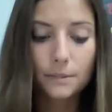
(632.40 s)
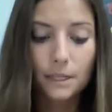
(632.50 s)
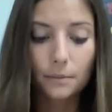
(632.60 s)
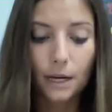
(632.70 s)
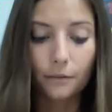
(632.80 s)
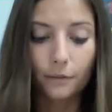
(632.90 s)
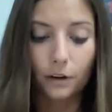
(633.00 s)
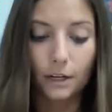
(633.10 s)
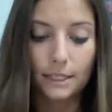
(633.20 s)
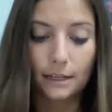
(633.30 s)
I'm not
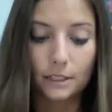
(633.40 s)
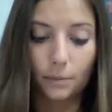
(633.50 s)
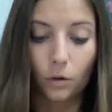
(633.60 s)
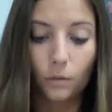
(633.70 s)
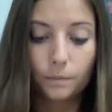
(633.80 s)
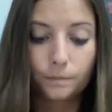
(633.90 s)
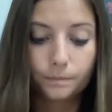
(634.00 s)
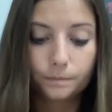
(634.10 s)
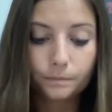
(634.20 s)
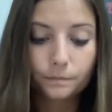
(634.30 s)
very sensible.
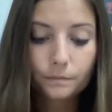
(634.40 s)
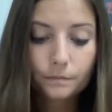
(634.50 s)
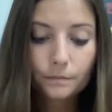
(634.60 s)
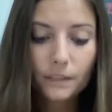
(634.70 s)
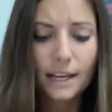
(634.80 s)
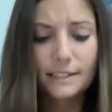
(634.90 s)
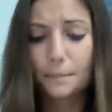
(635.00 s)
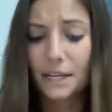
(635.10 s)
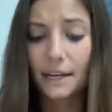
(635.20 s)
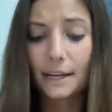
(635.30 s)

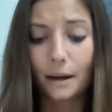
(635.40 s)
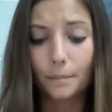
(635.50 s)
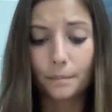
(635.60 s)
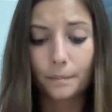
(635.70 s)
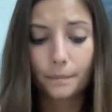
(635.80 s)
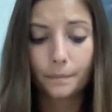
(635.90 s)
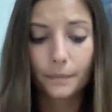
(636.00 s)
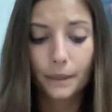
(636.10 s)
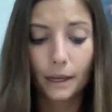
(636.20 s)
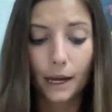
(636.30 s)
Except I am.
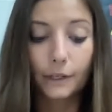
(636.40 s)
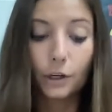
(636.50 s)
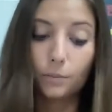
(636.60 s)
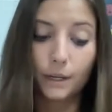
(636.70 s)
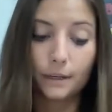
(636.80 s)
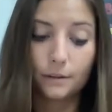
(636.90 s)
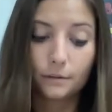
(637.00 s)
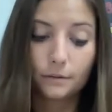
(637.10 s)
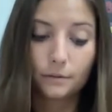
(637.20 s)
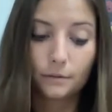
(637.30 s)
I could be,
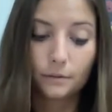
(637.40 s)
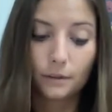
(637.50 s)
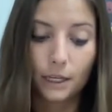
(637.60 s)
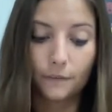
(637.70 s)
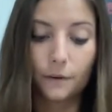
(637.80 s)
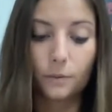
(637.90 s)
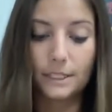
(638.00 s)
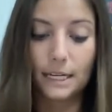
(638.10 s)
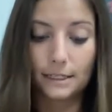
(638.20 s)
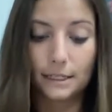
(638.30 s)
if it
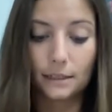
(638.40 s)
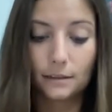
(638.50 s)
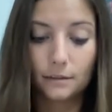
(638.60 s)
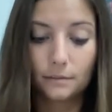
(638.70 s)
was Daisy.